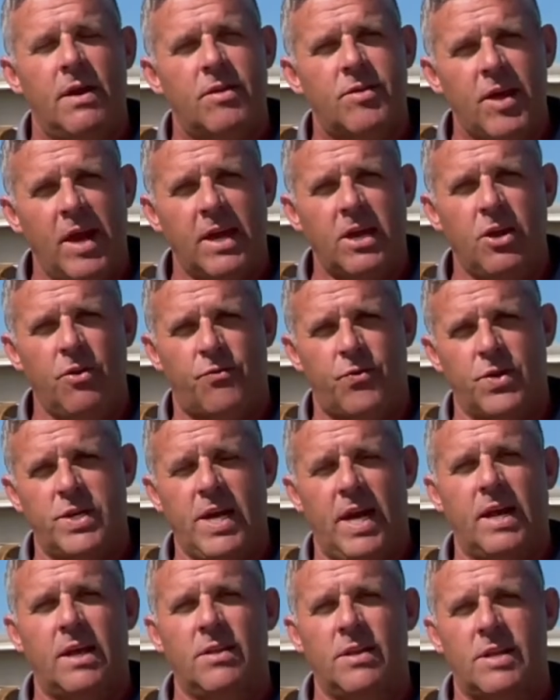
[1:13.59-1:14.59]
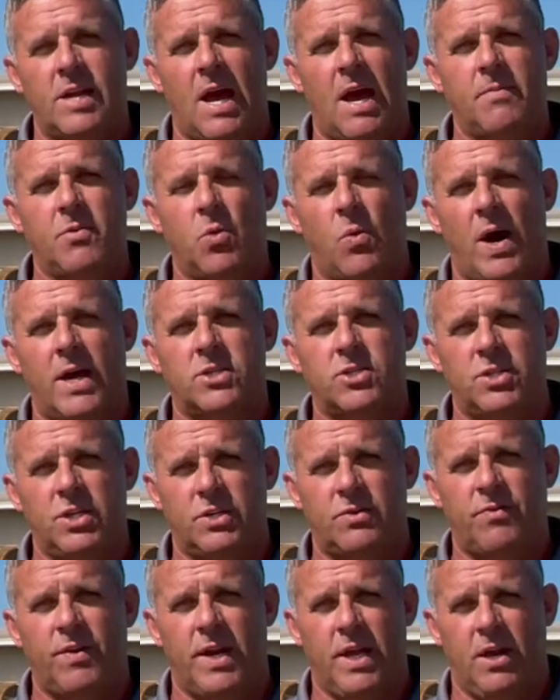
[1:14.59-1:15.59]
Thank you for taking the time to watch this
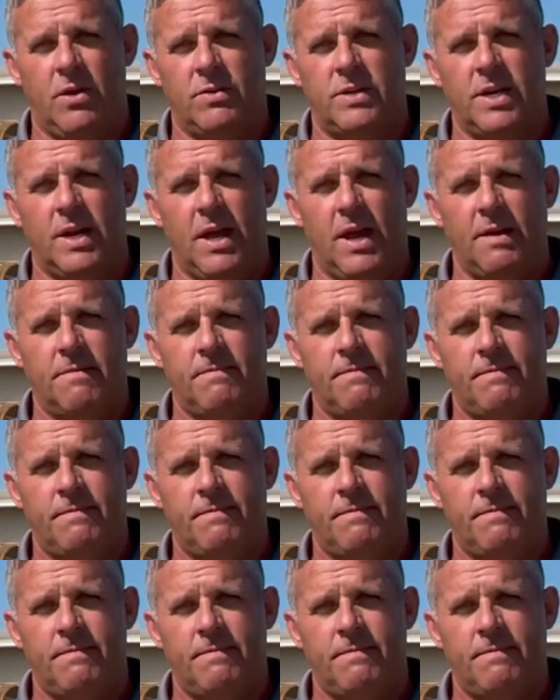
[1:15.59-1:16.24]
video today.